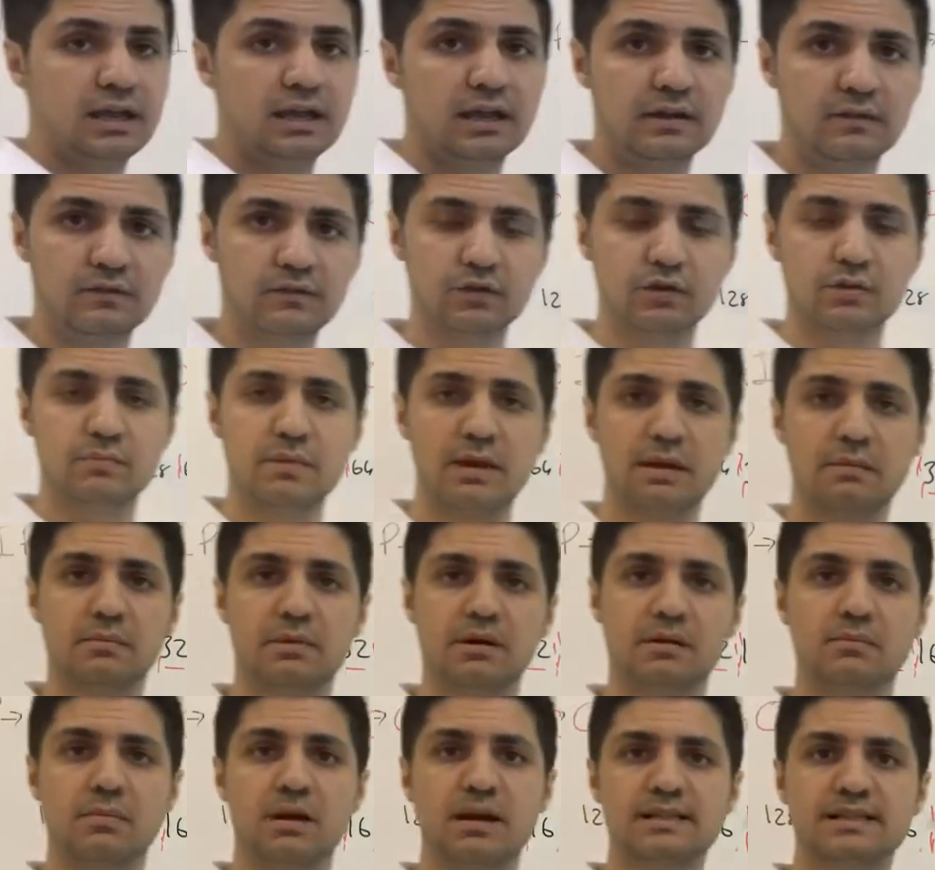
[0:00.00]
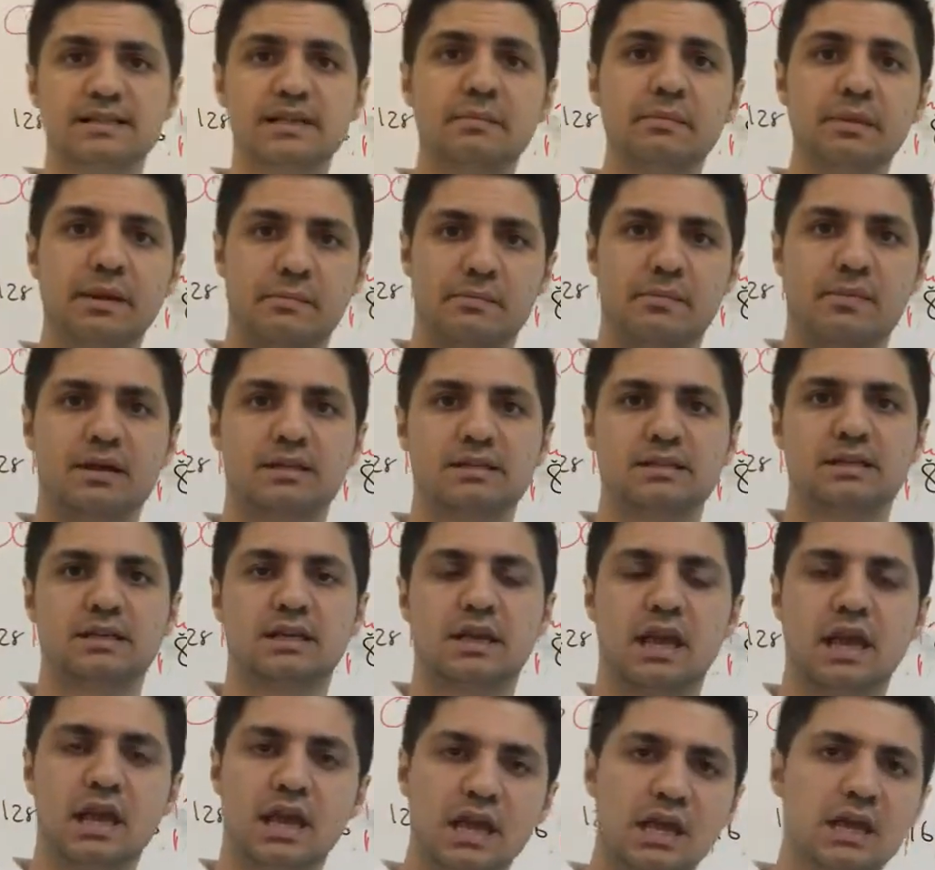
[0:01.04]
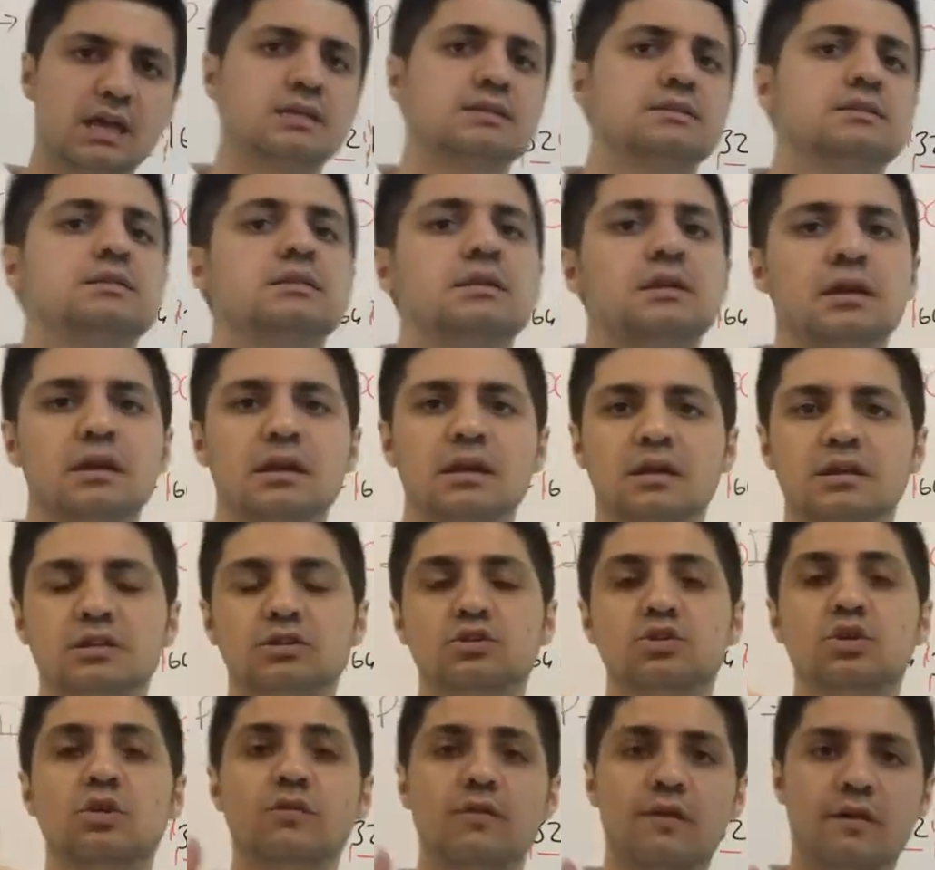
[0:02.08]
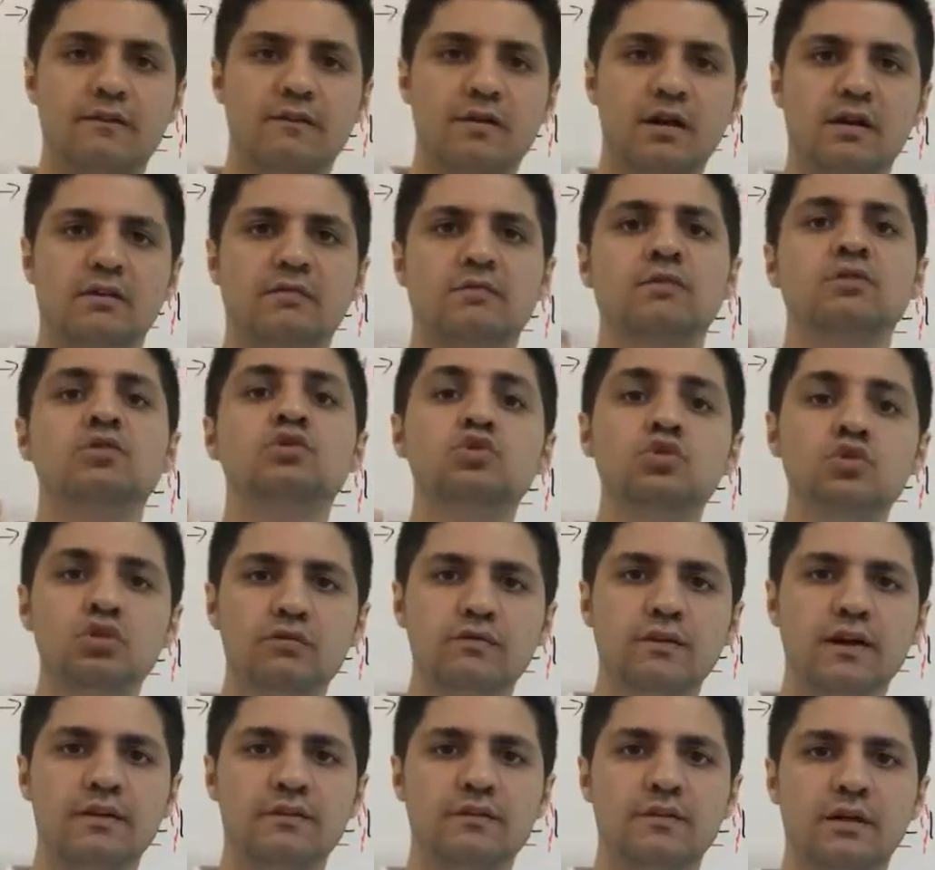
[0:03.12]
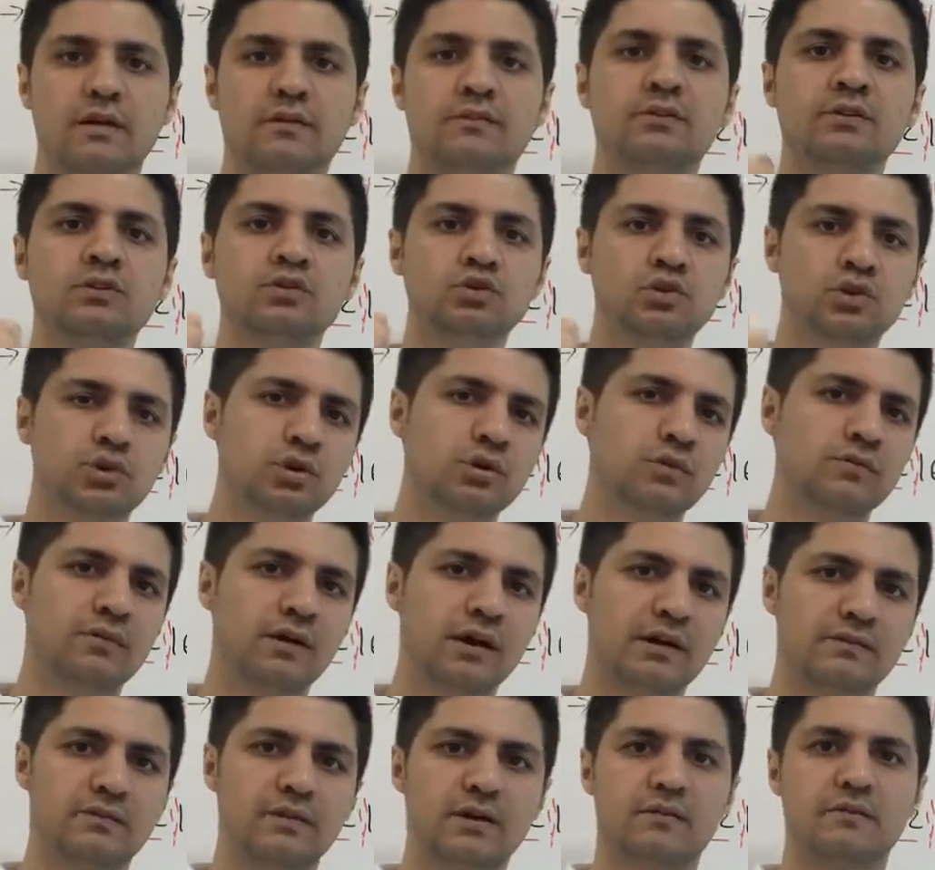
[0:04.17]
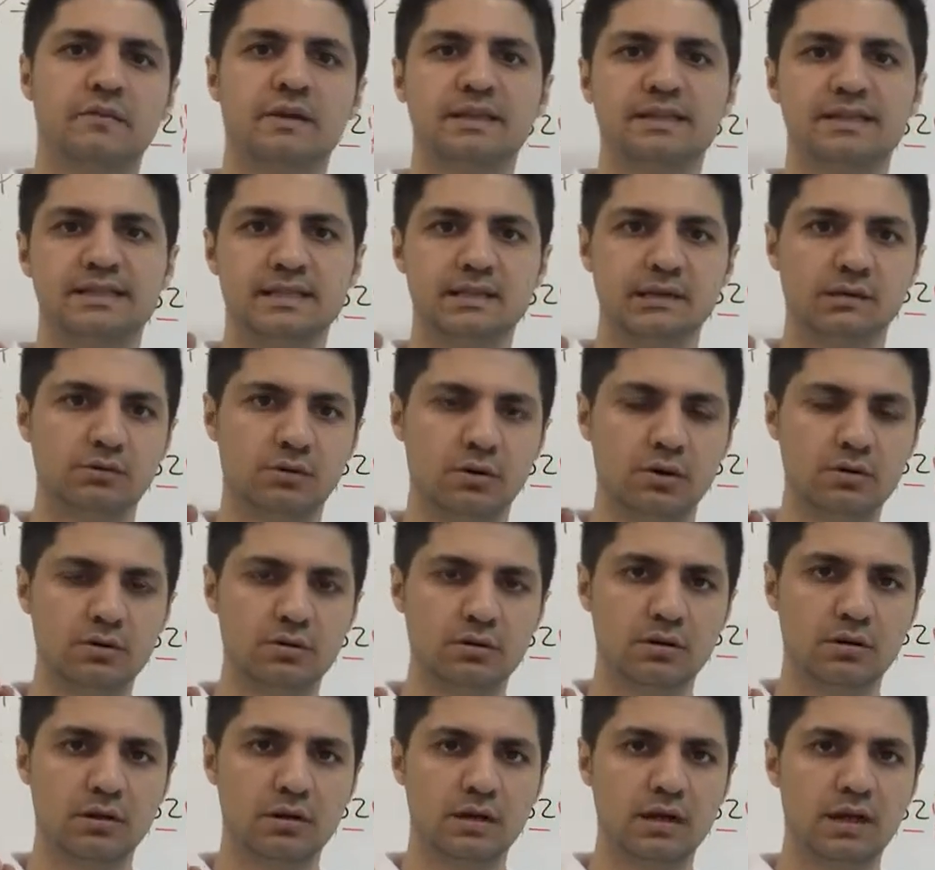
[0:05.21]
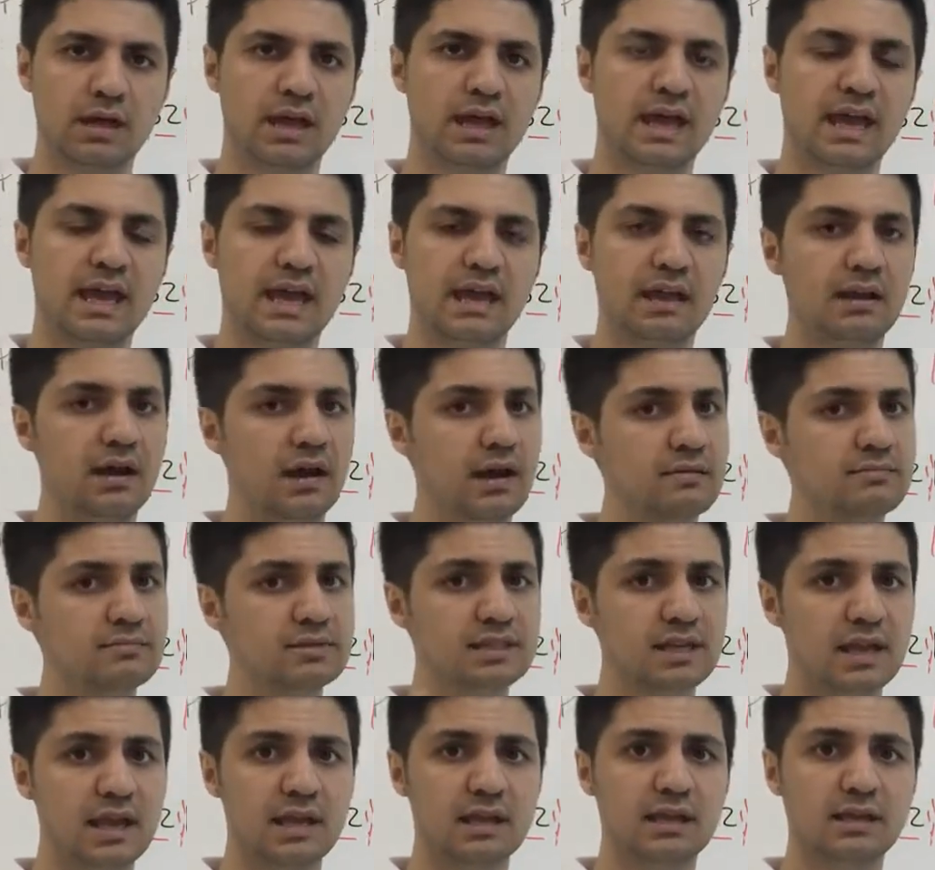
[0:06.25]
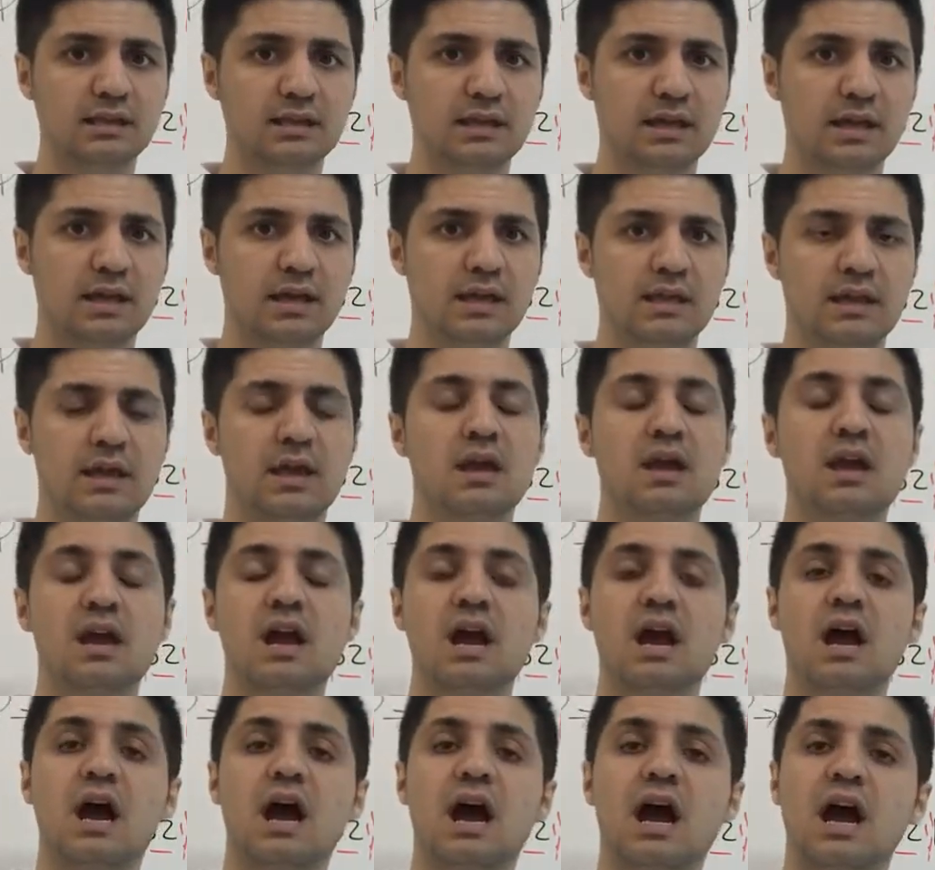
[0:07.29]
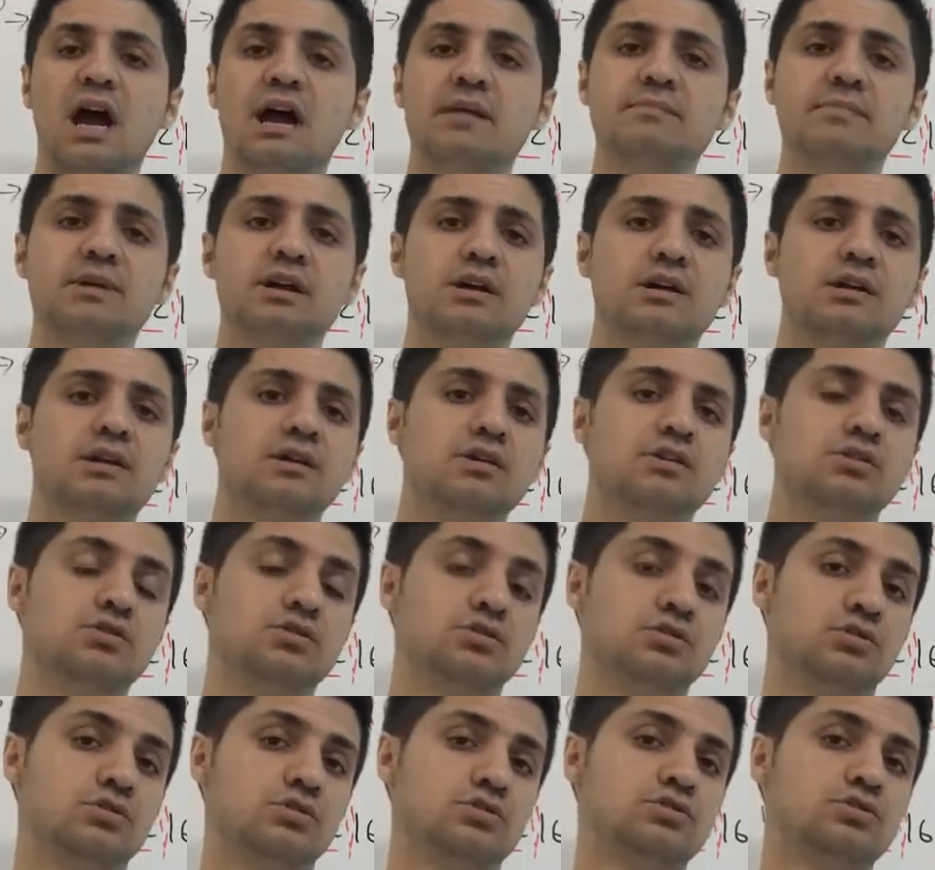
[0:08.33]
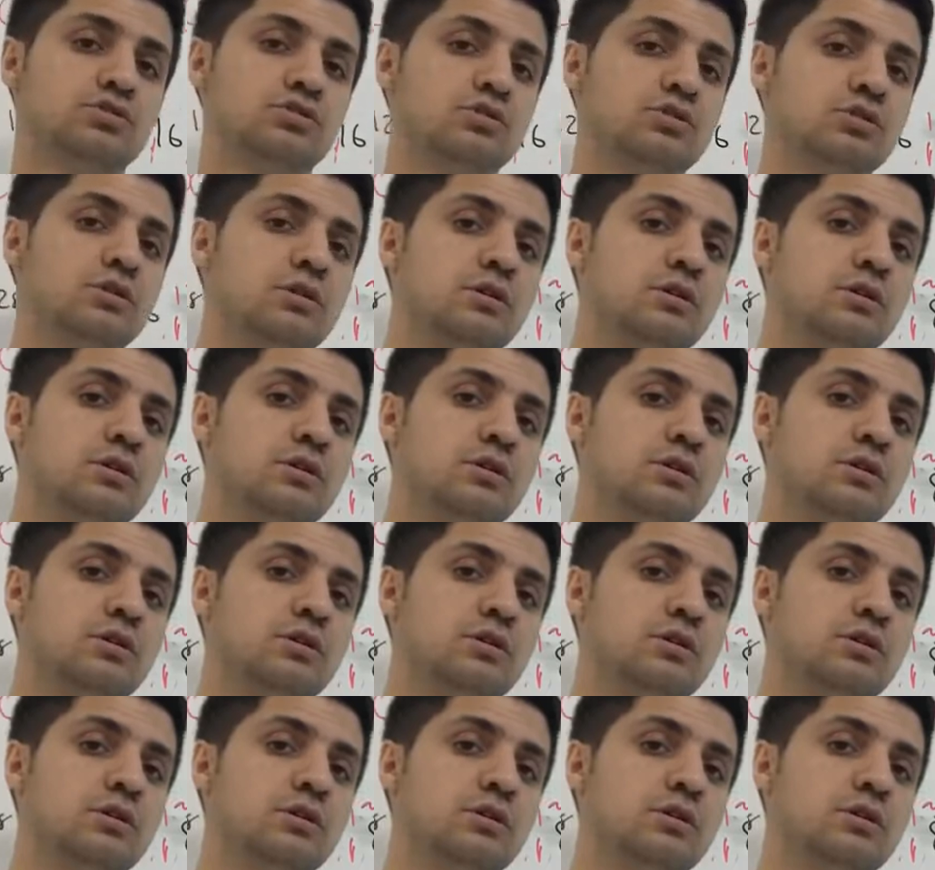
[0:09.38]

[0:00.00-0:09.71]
If you remember, my subnet mask is 255, 255, 255, and 0. And I'm saying that I'm gonna use